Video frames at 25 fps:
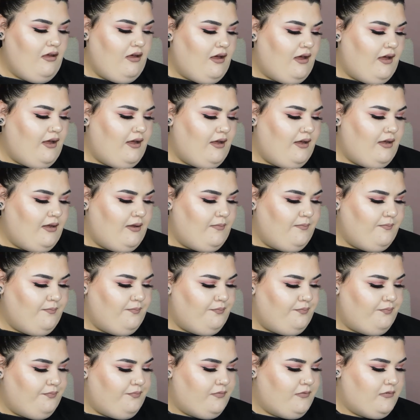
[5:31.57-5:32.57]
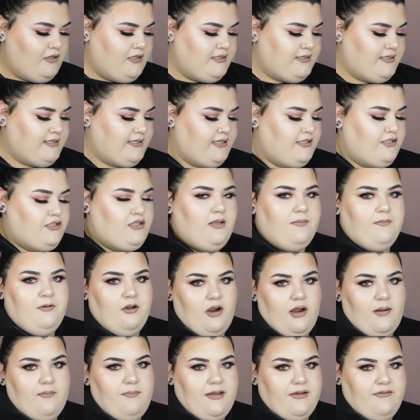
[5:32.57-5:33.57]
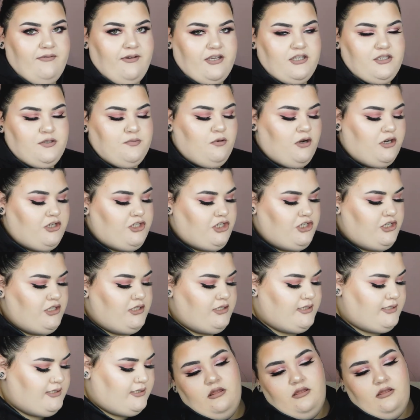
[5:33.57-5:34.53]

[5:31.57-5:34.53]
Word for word: Um, let's see, so let me grab my face brushes.